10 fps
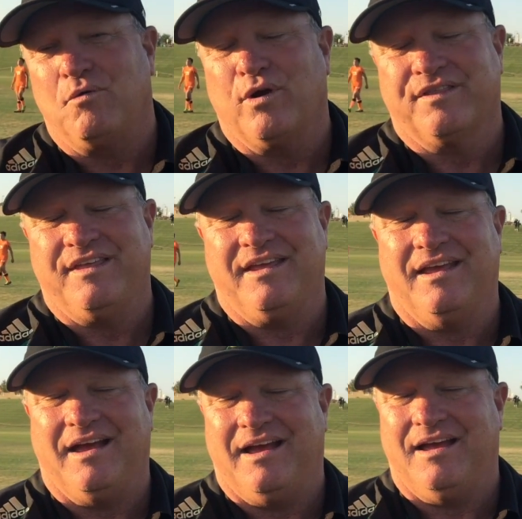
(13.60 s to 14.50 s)
I worked
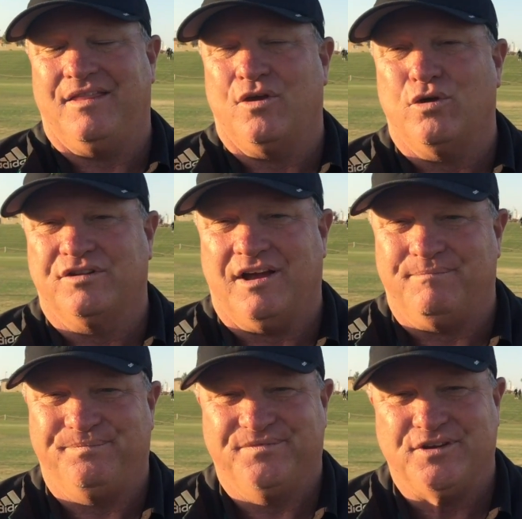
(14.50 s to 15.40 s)
the Gold Cup,
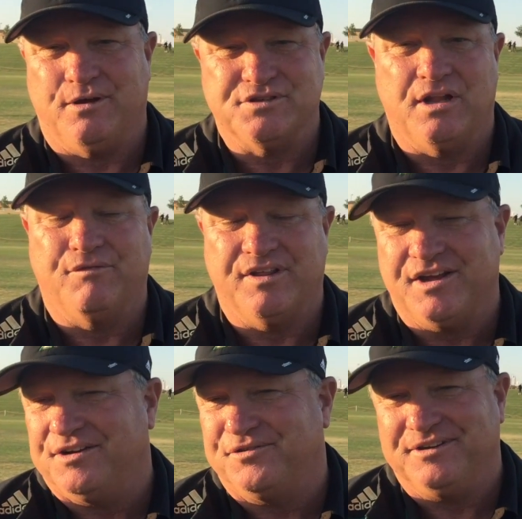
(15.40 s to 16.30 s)
so okay. I was all over the
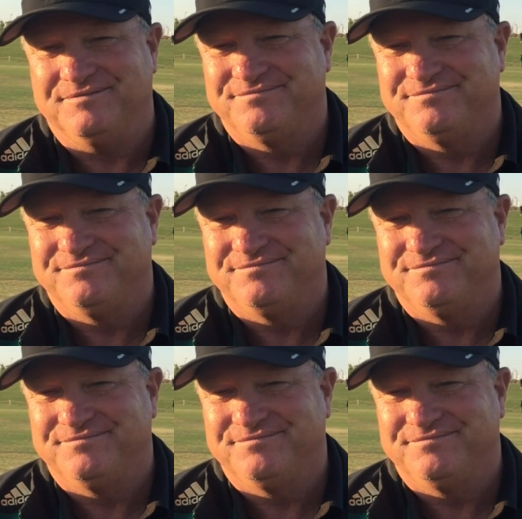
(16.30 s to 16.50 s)
country.